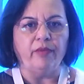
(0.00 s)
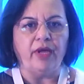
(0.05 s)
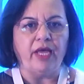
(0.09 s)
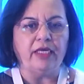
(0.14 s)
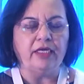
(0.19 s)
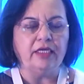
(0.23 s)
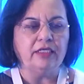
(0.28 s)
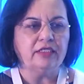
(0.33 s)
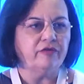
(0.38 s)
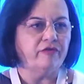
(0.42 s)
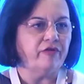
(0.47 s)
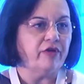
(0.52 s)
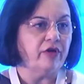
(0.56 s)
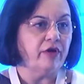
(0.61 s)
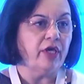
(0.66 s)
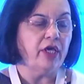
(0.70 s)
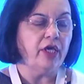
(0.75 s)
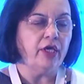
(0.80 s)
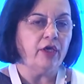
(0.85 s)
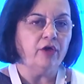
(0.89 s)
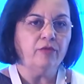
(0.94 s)
and it's a very
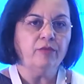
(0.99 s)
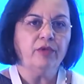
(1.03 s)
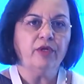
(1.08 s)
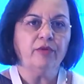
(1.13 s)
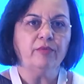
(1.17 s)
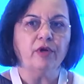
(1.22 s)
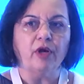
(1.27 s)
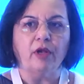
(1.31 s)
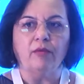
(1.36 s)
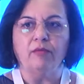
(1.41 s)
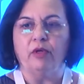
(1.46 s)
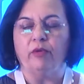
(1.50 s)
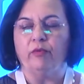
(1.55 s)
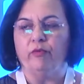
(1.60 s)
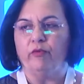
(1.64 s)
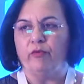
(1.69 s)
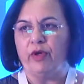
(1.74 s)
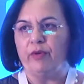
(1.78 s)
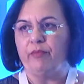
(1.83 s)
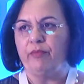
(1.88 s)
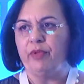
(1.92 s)
human
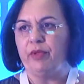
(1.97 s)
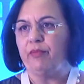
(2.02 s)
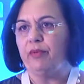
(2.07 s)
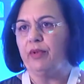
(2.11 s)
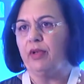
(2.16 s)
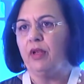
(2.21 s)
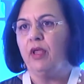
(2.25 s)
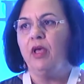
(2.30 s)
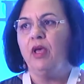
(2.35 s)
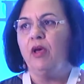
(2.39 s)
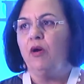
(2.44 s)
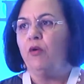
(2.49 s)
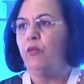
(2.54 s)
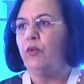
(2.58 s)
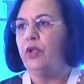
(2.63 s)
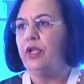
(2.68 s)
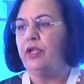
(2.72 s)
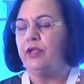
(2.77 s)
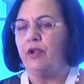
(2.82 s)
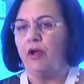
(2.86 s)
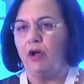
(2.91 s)
problem where people
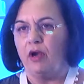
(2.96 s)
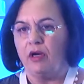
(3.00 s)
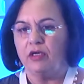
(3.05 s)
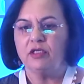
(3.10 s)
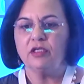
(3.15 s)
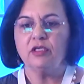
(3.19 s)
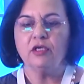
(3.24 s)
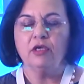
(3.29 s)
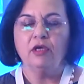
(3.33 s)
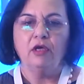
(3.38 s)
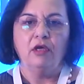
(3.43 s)
will not